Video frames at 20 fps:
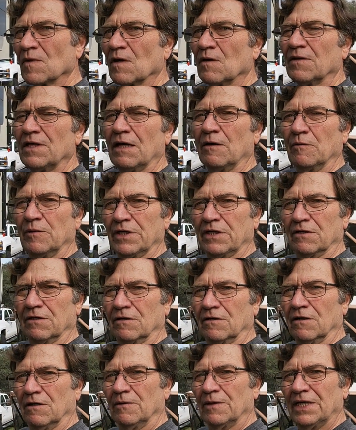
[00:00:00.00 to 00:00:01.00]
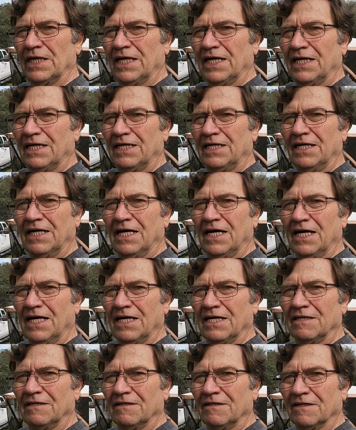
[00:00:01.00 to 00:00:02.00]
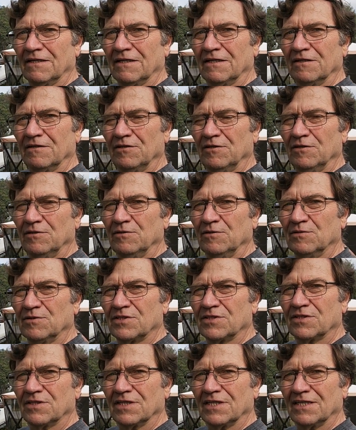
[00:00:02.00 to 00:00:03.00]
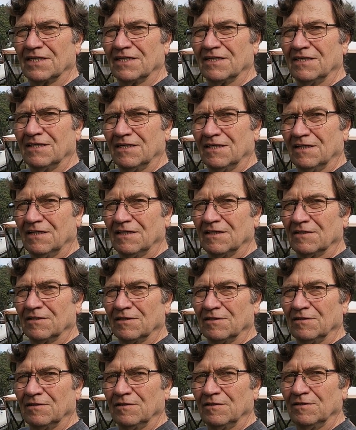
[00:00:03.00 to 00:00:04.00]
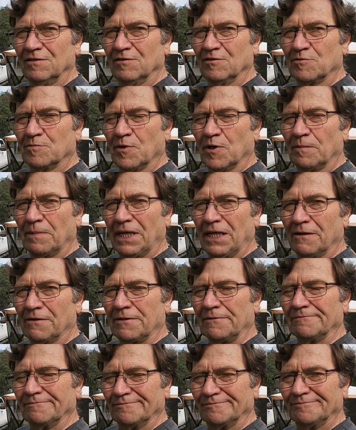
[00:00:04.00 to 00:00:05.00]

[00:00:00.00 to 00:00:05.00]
that we could go ahead and use more power.